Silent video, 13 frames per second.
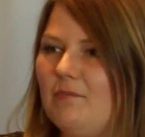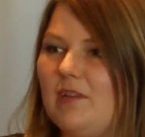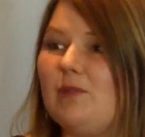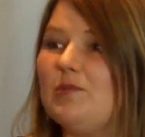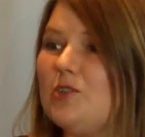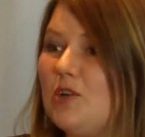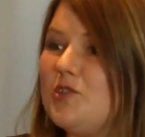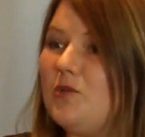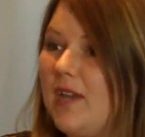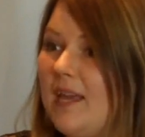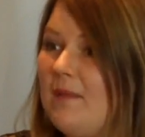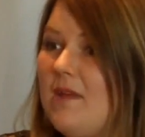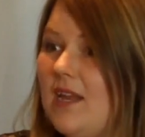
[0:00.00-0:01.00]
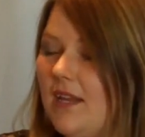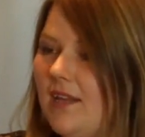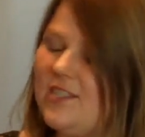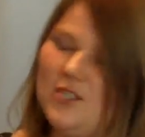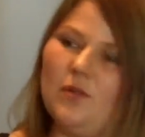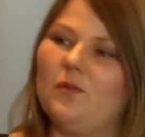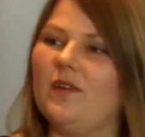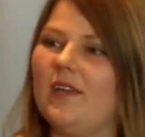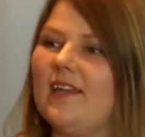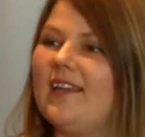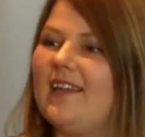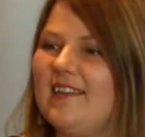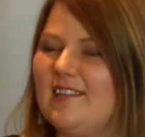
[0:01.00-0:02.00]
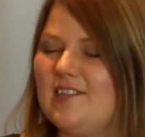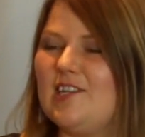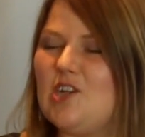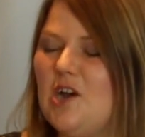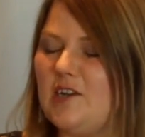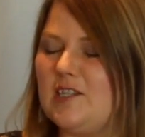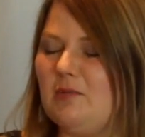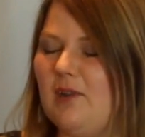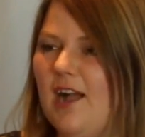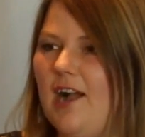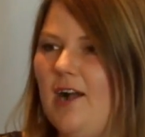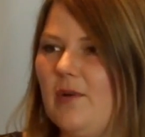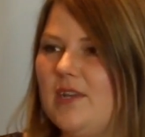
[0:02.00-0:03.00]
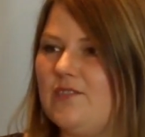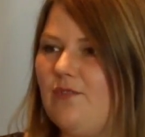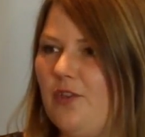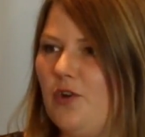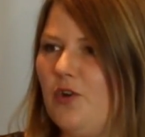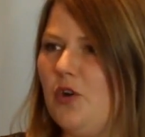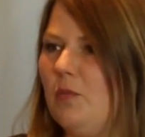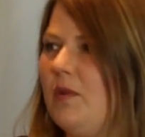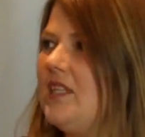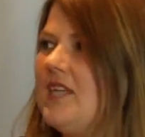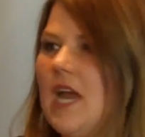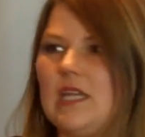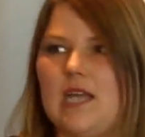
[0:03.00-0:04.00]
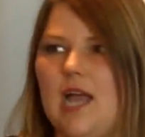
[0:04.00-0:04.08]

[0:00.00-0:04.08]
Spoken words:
but he was also a comedian. So he talks about how his father could have been 10